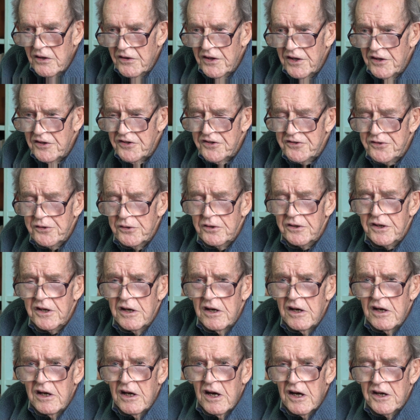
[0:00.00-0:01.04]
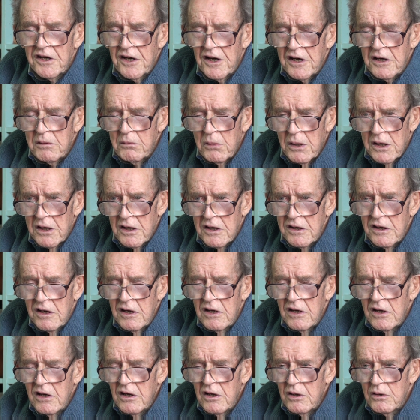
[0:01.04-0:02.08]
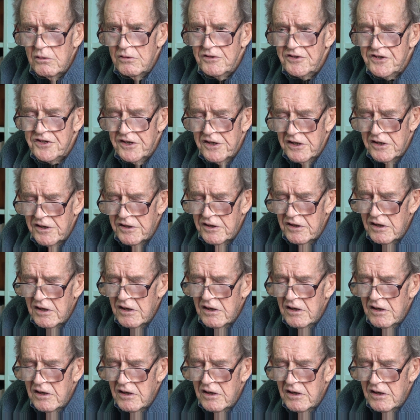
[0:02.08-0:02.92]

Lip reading: There stood a young man who said,